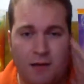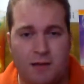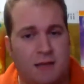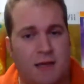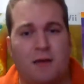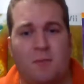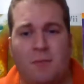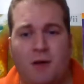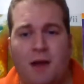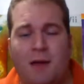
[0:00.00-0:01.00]
This is Alchemy
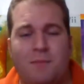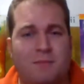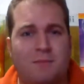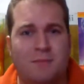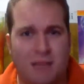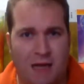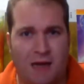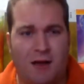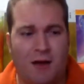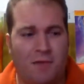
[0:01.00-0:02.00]
Prime,
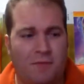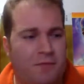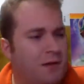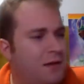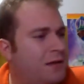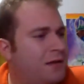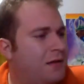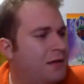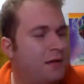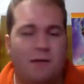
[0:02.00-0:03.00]
signing off.
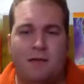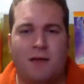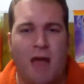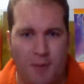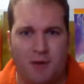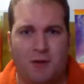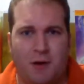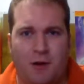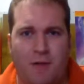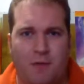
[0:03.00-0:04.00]
Happy New
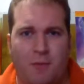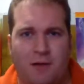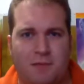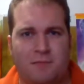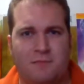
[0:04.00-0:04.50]
Year, everyone.